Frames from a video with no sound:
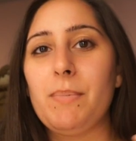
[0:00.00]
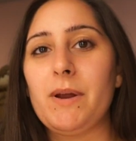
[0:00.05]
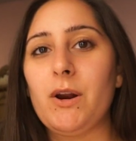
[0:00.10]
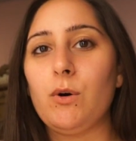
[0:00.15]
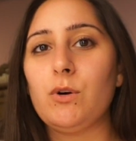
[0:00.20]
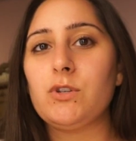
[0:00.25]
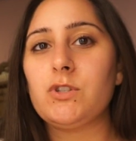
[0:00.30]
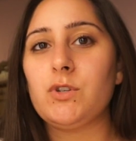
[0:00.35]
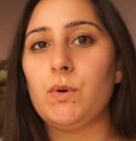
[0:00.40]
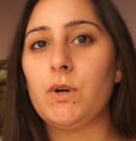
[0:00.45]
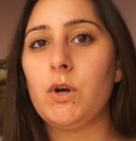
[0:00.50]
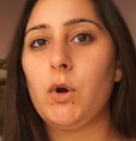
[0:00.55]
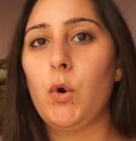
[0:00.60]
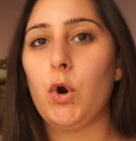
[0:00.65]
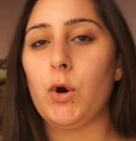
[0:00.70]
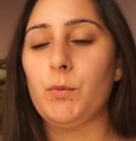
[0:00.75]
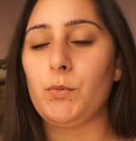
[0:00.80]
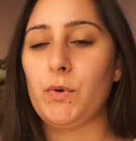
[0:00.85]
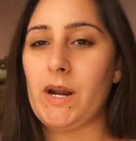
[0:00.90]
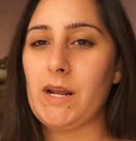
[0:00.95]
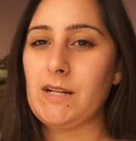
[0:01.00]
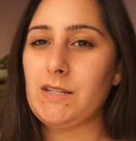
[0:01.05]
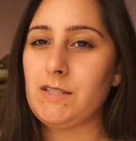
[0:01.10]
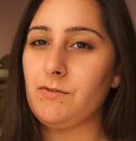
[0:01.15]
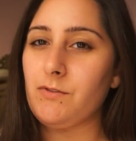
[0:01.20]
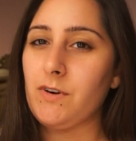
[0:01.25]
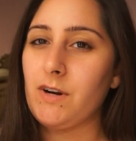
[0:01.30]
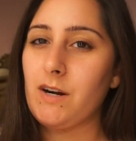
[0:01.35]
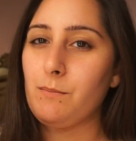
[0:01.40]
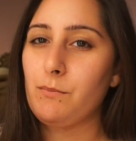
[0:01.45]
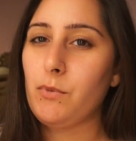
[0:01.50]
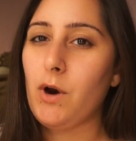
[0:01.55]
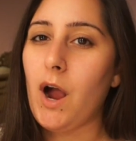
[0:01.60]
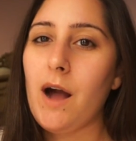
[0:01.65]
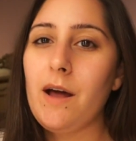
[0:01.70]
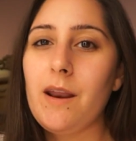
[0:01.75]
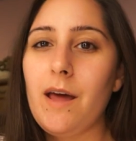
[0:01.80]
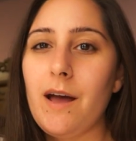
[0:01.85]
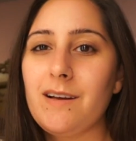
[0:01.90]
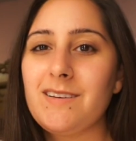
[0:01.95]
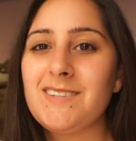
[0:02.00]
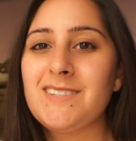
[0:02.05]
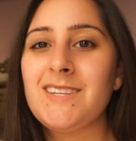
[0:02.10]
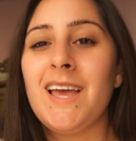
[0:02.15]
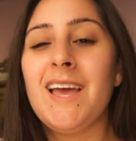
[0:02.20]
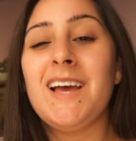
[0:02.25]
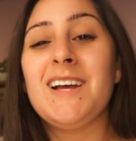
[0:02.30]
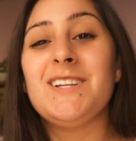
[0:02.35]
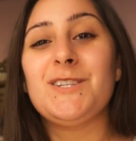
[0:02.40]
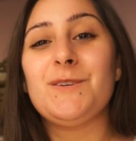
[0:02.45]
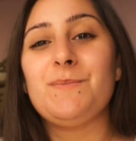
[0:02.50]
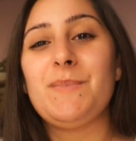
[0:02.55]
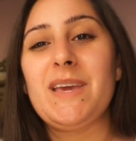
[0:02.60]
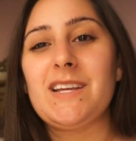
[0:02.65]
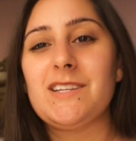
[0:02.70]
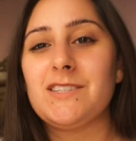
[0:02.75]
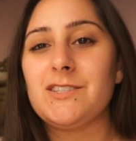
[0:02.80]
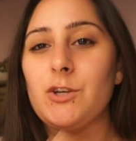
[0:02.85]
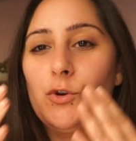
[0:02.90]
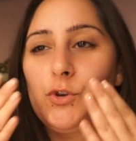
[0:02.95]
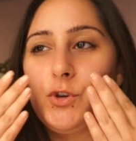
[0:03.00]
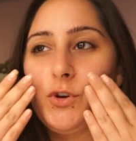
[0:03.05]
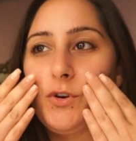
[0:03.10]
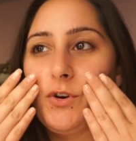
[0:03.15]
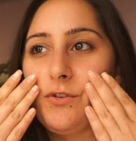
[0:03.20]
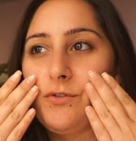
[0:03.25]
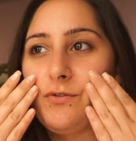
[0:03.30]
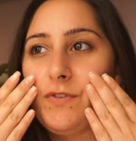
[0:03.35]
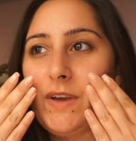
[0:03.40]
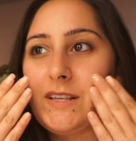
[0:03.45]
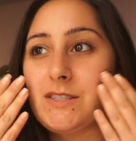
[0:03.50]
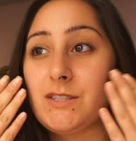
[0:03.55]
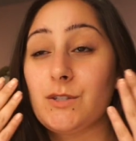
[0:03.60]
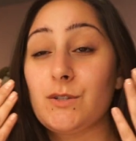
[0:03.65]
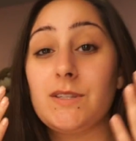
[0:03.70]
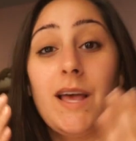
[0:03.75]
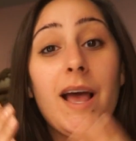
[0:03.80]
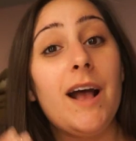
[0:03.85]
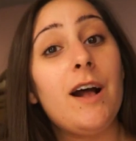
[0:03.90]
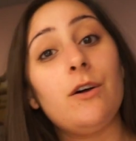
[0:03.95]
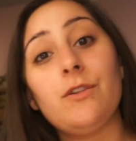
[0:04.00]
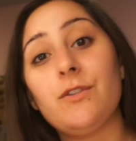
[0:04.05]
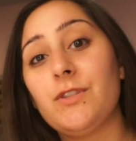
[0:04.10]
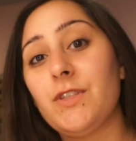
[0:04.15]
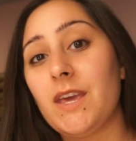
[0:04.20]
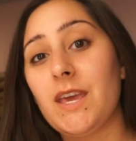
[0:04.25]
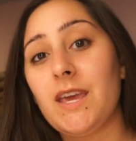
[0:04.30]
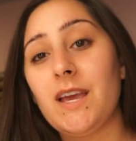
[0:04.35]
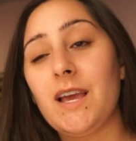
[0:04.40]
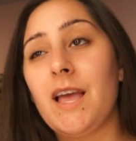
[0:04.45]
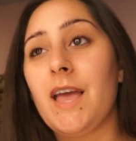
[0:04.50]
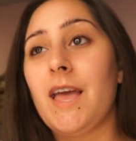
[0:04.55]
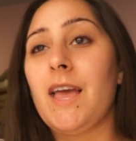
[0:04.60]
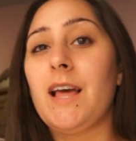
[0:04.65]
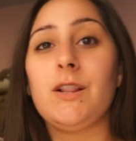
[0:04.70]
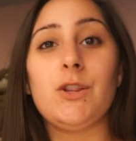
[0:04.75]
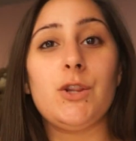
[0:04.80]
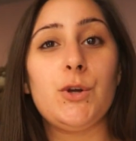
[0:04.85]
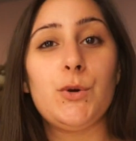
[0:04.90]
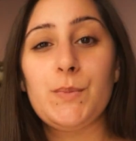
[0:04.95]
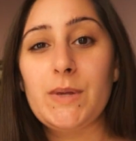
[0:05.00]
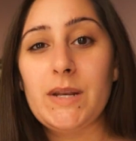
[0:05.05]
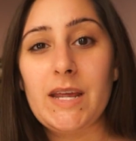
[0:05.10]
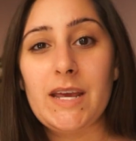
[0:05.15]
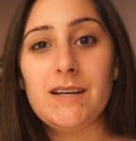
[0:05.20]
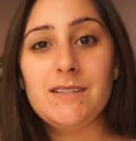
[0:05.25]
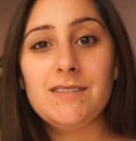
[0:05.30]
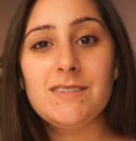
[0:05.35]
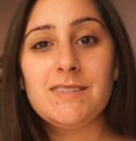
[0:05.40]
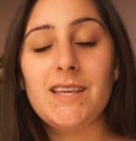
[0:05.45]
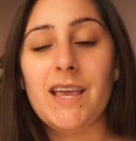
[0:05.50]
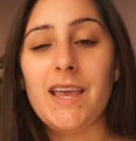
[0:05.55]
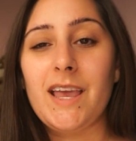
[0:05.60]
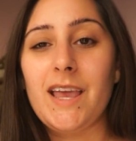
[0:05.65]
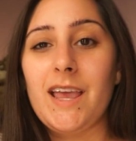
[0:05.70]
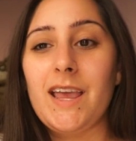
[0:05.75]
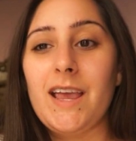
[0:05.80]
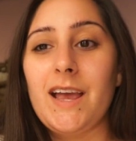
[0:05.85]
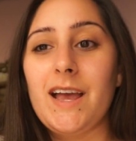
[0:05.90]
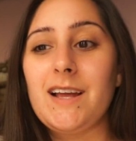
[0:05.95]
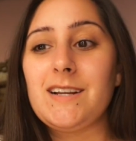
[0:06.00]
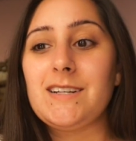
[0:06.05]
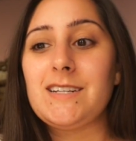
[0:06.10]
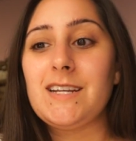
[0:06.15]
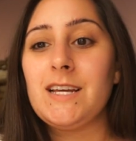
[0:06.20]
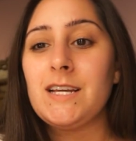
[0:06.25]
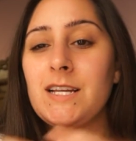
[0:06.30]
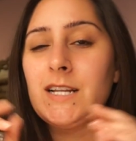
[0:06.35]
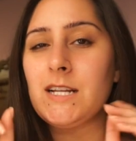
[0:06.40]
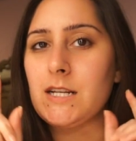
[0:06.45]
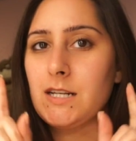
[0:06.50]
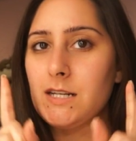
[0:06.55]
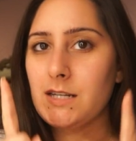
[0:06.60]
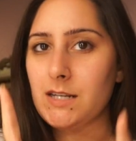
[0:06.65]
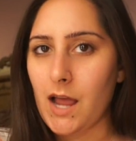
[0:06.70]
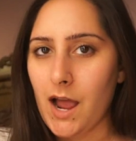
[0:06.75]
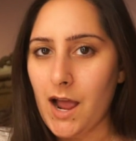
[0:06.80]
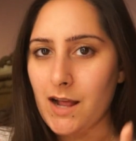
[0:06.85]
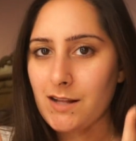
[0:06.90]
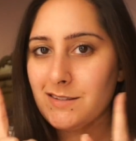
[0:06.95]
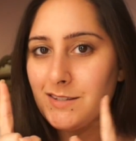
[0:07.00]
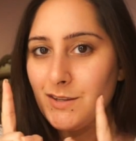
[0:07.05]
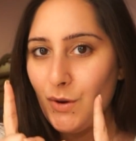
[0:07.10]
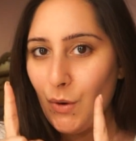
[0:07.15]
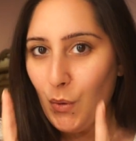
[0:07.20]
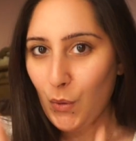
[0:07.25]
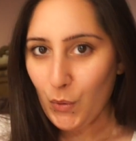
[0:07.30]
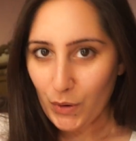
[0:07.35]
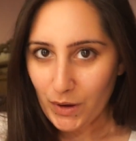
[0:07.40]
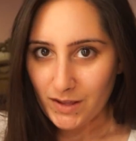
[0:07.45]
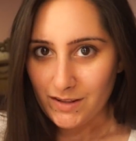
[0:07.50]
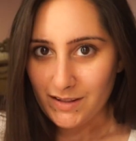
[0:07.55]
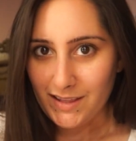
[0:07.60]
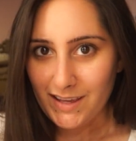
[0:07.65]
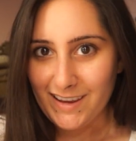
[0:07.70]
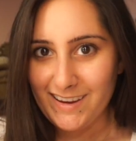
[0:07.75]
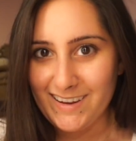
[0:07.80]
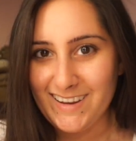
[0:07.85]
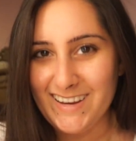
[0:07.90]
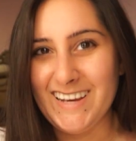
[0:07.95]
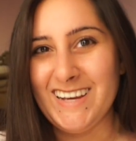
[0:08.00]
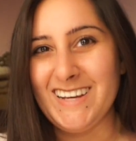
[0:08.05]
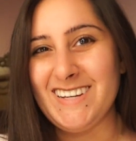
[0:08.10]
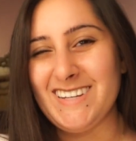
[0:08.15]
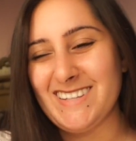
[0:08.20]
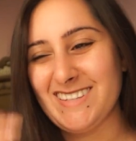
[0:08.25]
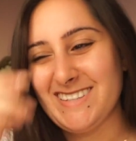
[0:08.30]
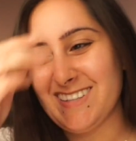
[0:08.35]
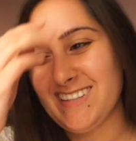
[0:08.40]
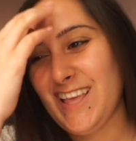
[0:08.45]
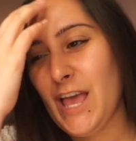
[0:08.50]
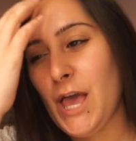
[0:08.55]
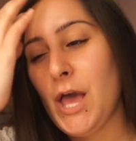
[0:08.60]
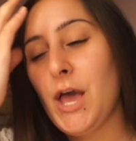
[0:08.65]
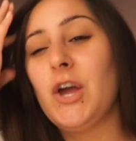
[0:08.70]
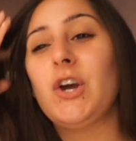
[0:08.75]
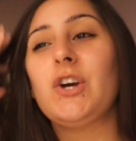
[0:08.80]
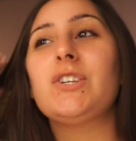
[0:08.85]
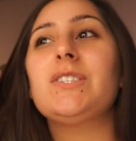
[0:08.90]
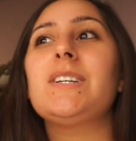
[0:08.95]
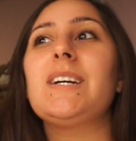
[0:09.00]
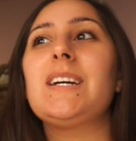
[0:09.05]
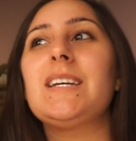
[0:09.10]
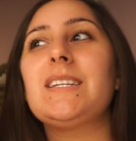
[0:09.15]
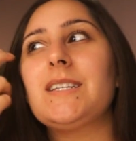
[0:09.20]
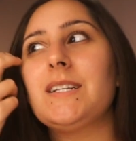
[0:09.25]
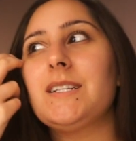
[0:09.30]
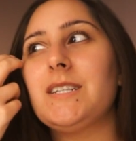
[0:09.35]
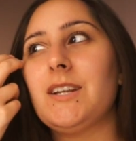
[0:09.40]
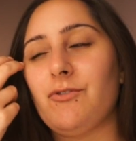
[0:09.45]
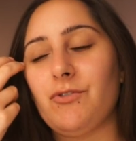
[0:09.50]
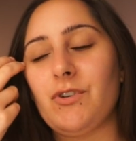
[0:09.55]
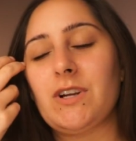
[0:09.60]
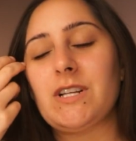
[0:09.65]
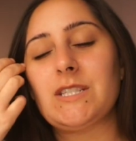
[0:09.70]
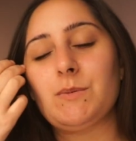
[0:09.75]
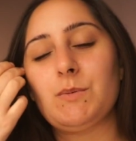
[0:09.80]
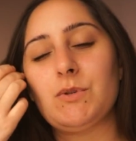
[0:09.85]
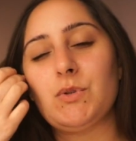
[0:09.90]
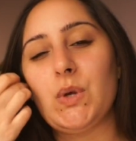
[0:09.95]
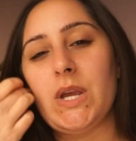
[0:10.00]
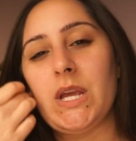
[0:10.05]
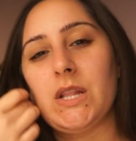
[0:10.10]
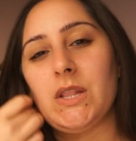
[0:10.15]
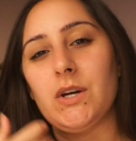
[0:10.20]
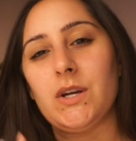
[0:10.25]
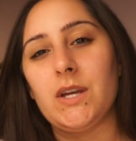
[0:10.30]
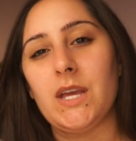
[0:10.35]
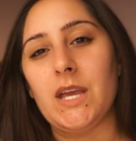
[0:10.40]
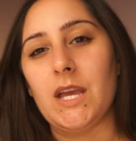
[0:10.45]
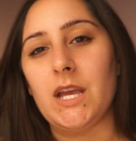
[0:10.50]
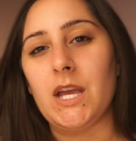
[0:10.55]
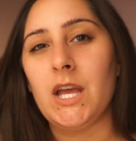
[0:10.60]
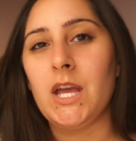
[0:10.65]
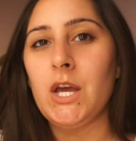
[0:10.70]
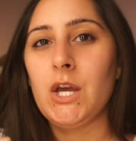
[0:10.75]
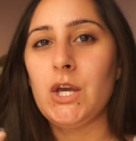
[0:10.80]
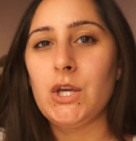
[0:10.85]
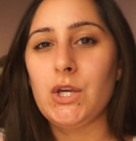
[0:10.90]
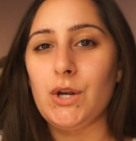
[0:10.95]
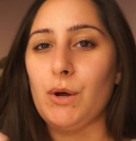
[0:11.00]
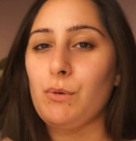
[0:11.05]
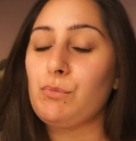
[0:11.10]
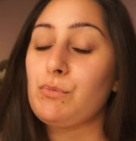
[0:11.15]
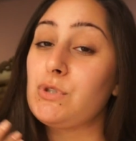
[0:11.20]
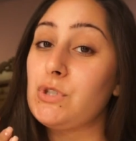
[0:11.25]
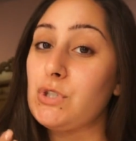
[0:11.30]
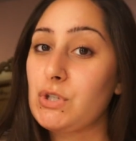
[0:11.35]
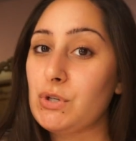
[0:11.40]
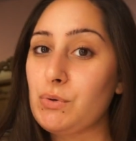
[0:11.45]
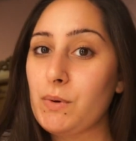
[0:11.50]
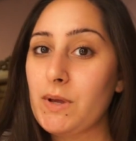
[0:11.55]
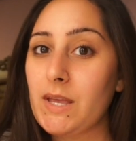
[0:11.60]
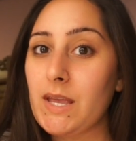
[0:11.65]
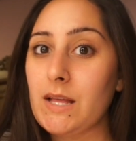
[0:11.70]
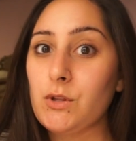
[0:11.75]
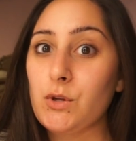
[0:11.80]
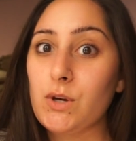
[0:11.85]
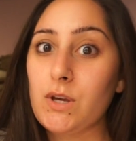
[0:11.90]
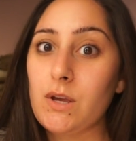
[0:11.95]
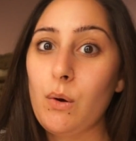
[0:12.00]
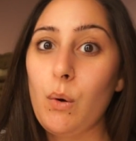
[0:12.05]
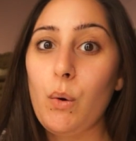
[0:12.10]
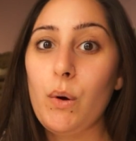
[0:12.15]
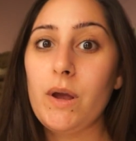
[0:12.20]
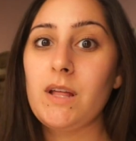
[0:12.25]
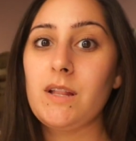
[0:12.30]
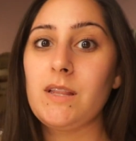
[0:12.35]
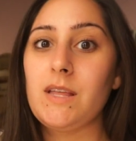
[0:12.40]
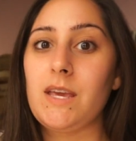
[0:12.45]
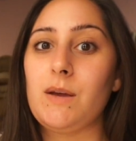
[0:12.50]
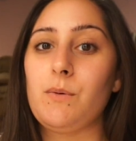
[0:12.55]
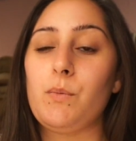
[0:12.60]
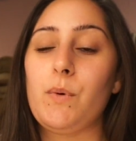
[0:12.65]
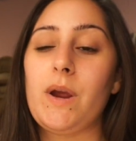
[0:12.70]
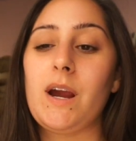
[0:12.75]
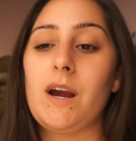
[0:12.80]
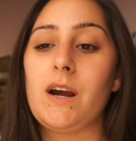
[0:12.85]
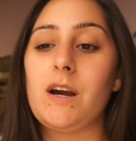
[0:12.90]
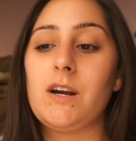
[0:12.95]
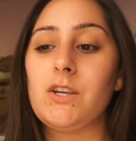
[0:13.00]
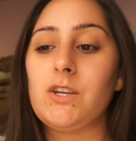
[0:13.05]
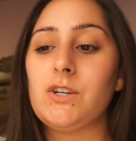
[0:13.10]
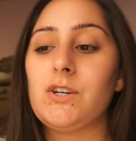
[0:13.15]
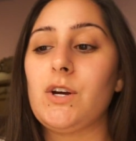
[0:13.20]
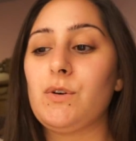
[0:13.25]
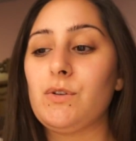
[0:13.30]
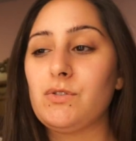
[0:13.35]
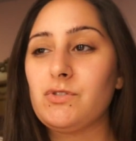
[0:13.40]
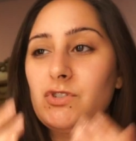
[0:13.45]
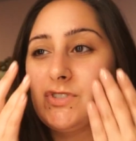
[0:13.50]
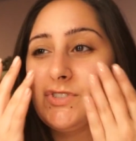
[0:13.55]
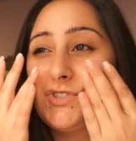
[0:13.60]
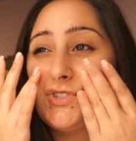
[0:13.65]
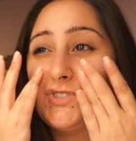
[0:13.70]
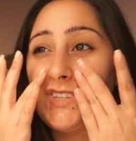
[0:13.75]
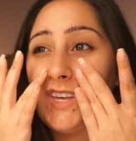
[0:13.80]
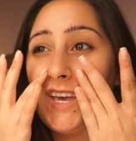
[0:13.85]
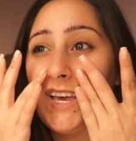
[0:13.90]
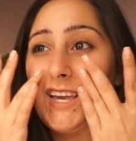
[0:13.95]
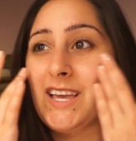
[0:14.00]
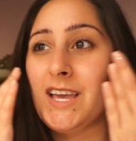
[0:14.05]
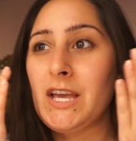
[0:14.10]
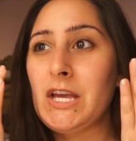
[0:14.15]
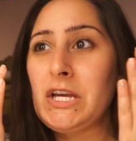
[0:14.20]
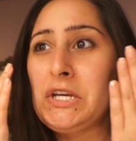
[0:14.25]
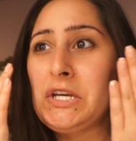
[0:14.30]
but also incorporating different products to make it so your face looks healthy, luminous, and not oily. Because there is a difference between looking, dewy and looking oily, where, just looks like